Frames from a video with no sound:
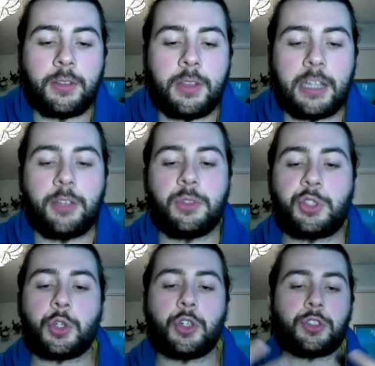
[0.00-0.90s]

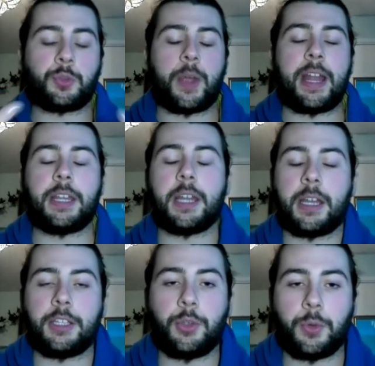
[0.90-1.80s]
endured when
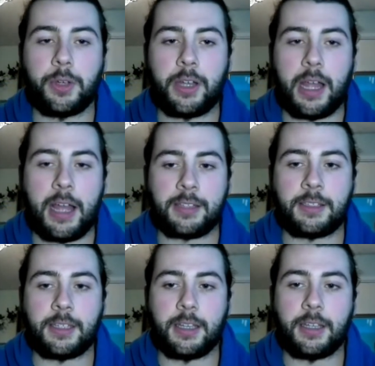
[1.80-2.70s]
you were at